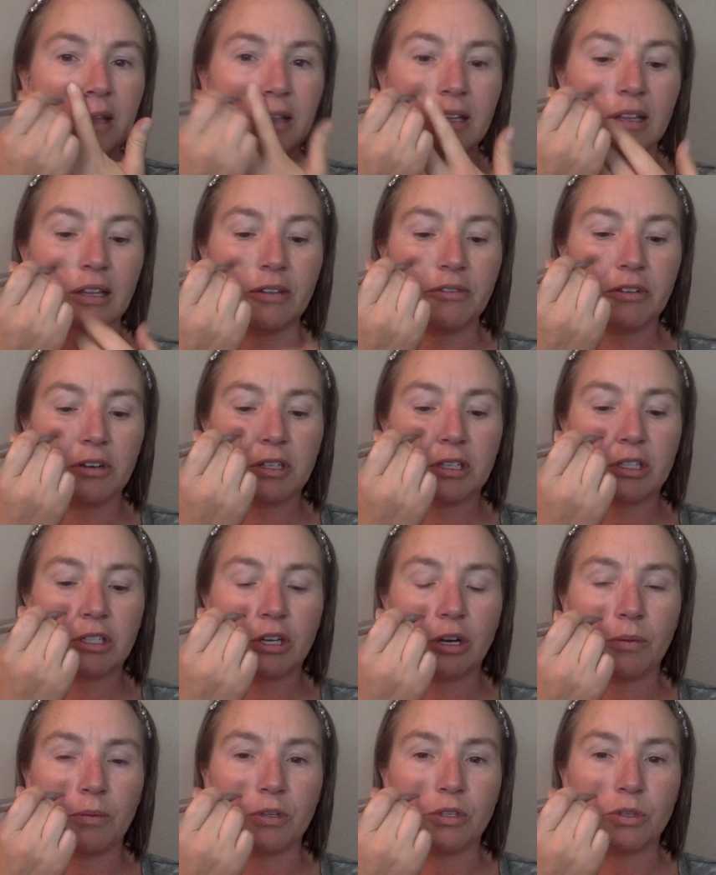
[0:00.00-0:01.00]
The liver
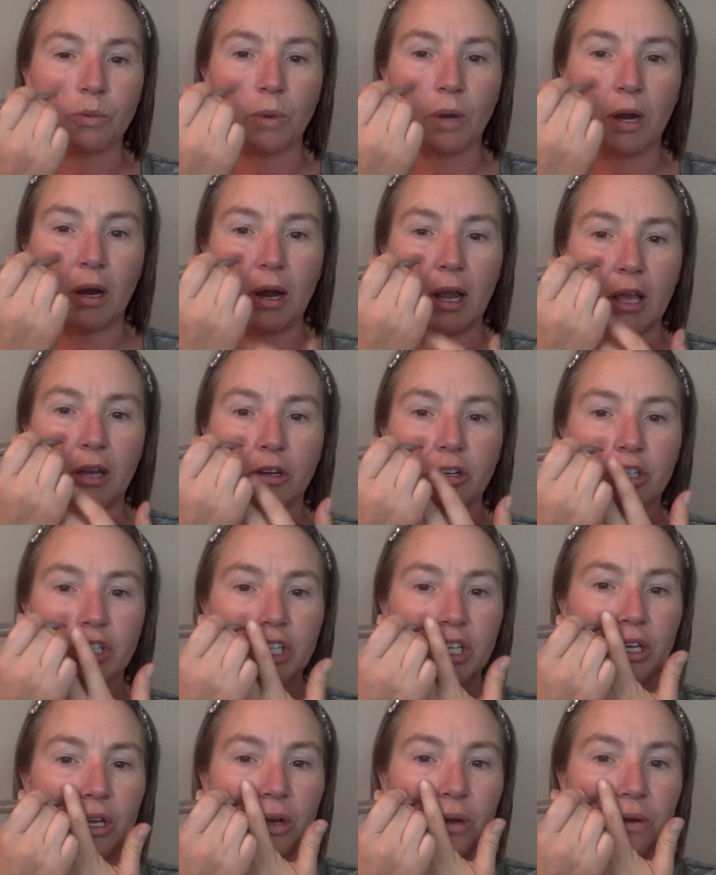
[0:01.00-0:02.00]
determines where
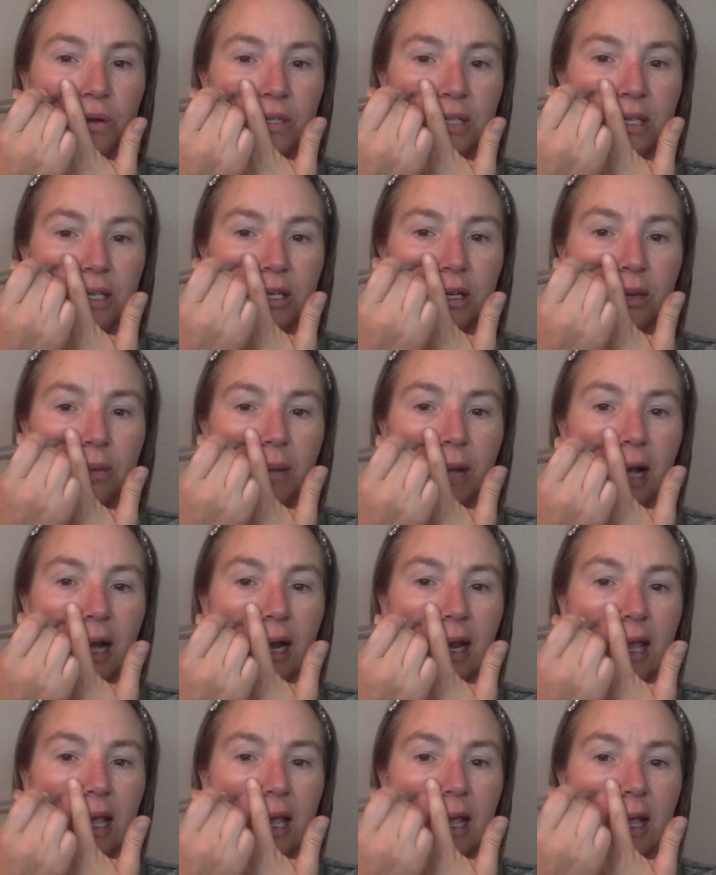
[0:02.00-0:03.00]
energy goes in your
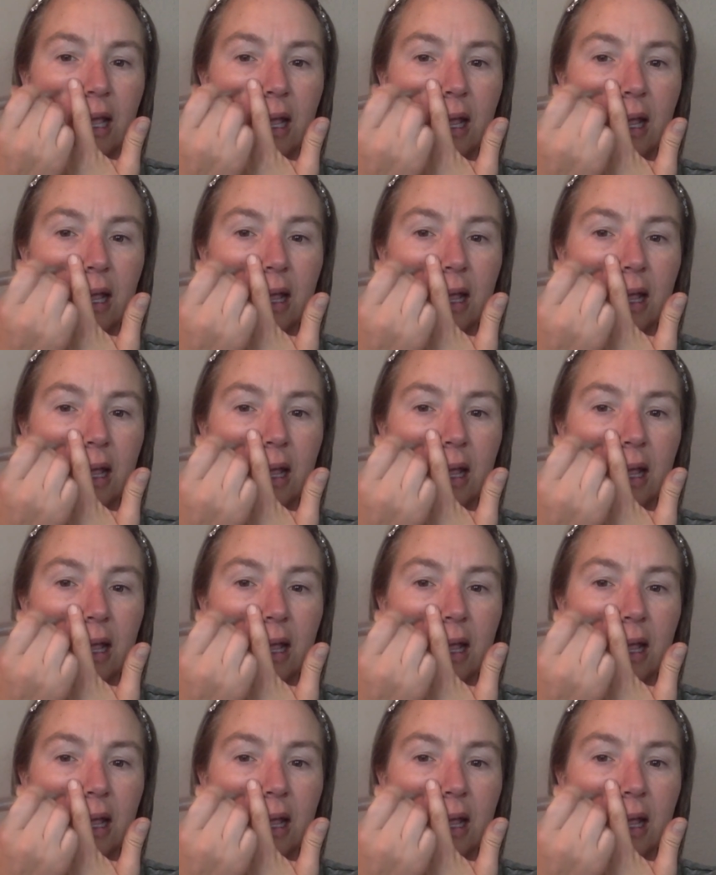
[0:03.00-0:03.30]
body.